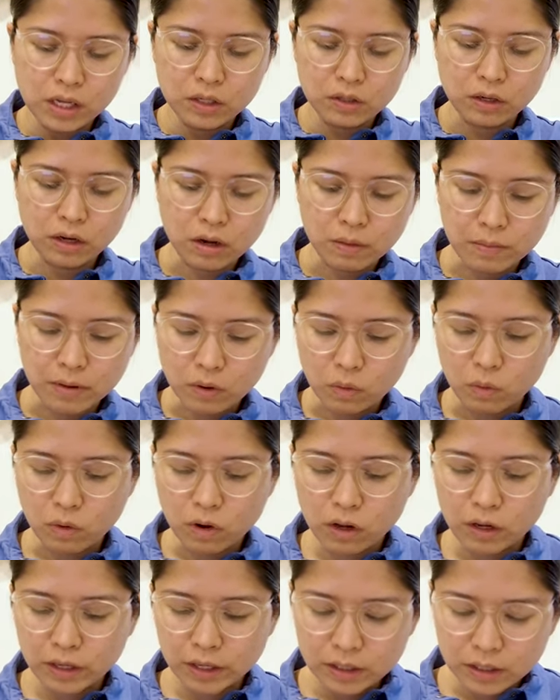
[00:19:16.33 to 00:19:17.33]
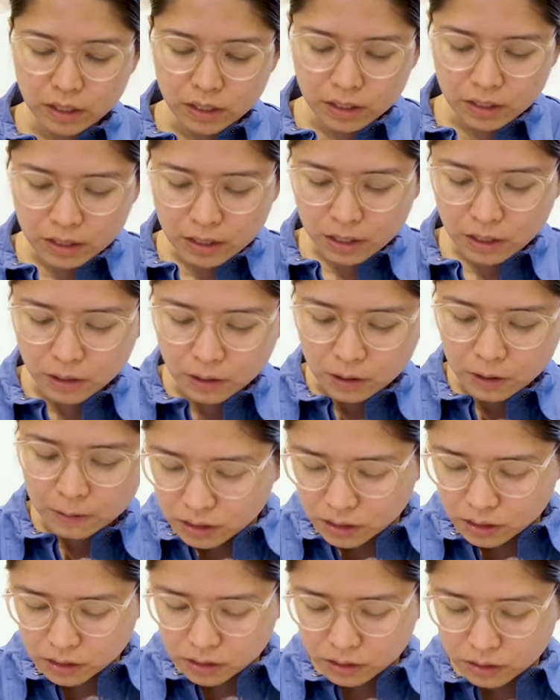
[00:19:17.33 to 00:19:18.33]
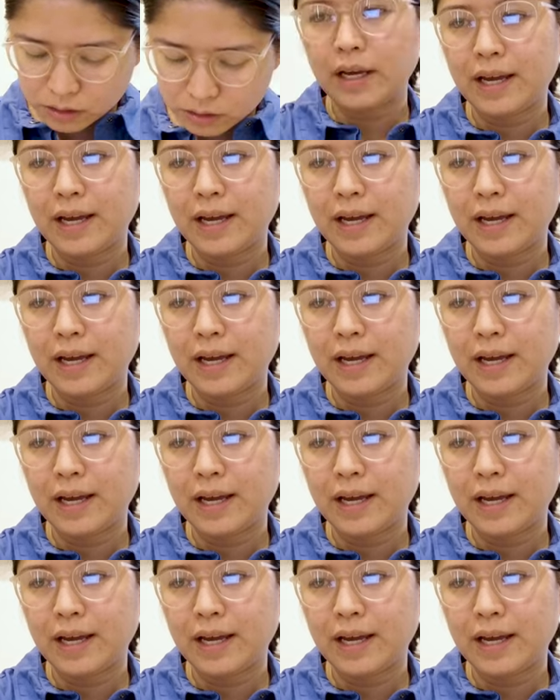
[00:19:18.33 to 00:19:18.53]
So I got my wallet in there, keys.